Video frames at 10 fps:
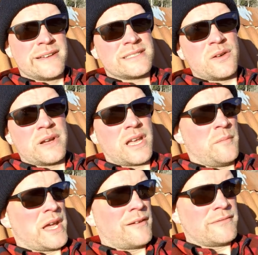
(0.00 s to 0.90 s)
So we
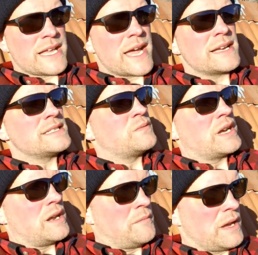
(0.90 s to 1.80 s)
can make flags,
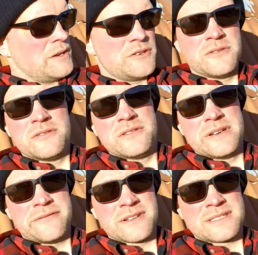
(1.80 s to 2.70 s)
we can do
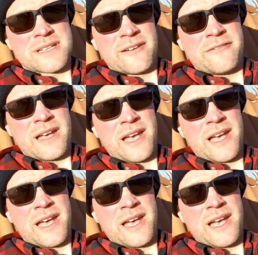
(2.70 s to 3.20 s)
different stuff.